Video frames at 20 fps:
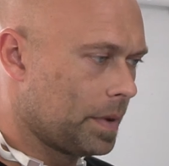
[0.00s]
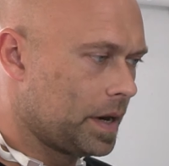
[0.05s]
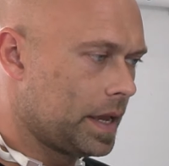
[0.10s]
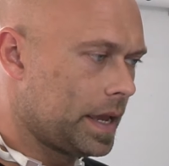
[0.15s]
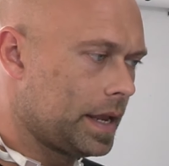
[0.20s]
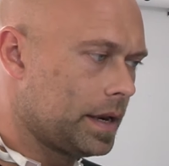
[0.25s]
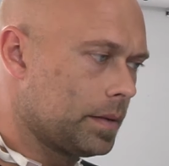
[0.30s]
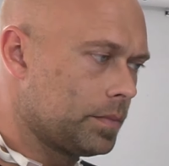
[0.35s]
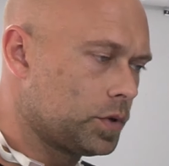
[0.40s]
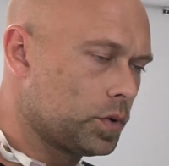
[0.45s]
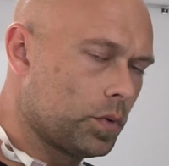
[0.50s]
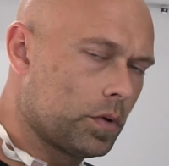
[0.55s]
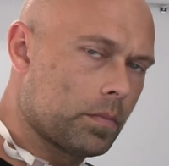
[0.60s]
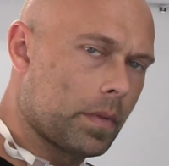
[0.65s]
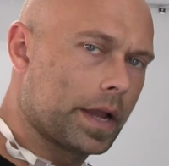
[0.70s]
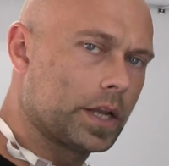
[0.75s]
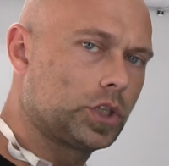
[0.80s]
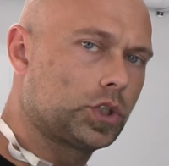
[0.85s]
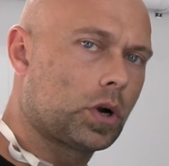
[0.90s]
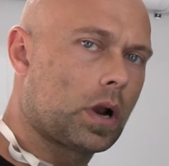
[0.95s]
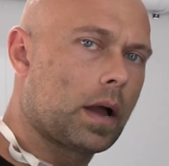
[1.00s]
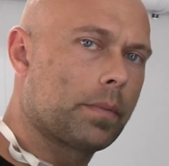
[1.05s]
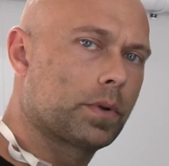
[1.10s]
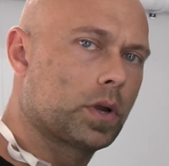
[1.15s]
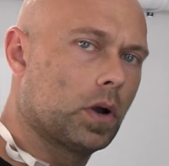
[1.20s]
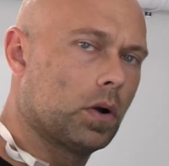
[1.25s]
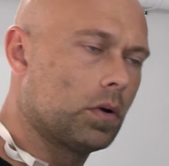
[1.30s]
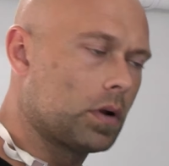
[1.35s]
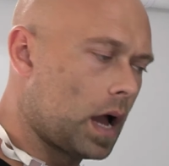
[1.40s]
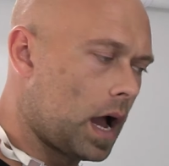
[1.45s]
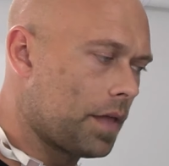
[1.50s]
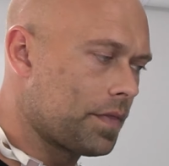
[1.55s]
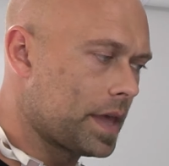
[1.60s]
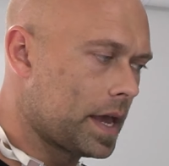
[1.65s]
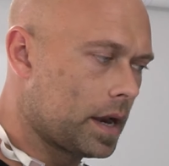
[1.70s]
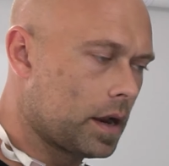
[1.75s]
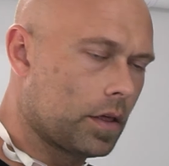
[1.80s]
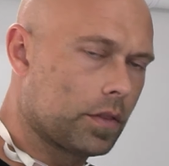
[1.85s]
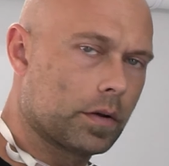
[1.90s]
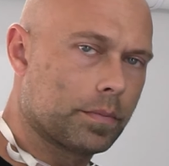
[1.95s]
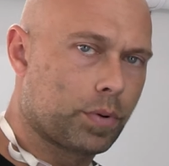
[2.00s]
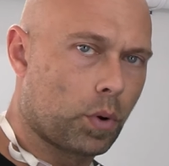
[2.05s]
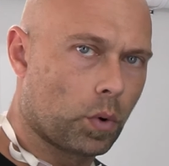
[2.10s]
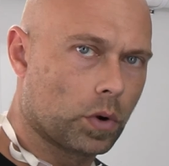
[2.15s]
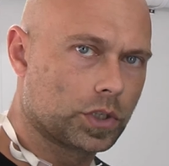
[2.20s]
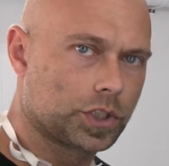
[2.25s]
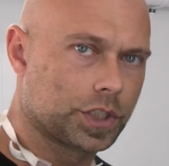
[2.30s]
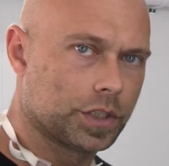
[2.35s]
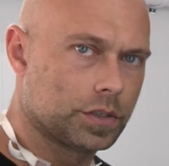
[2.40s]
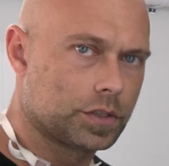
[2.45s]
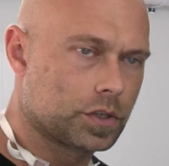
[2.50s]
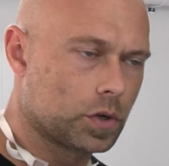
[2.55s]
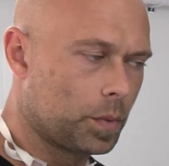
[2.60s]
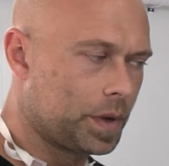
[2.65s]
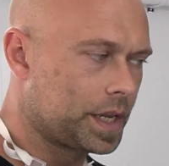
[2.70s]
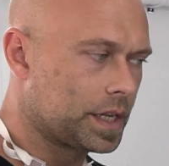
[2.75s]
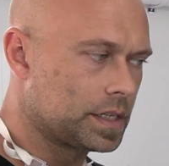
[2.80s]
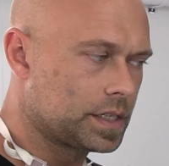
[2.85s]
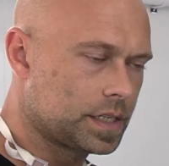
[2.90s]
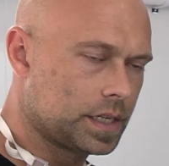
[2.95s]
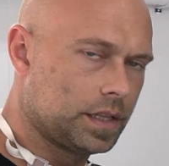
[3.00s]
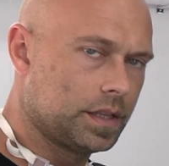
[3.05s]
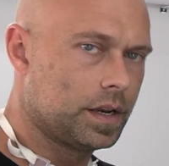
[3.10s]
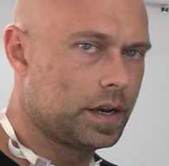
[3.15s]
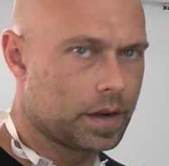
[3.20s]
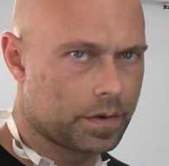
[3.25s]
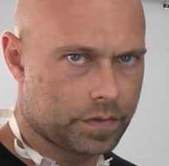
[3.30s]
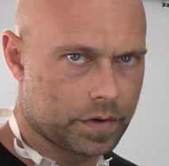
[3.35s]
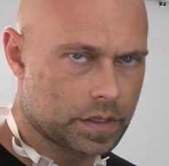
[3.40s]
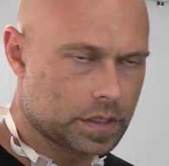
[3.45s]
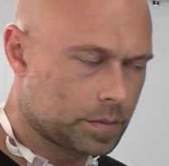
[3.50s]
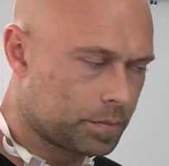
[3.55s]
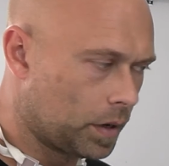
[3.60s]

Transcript: I'm gonna end up doing my drop coat on that other portion so we can see the difference.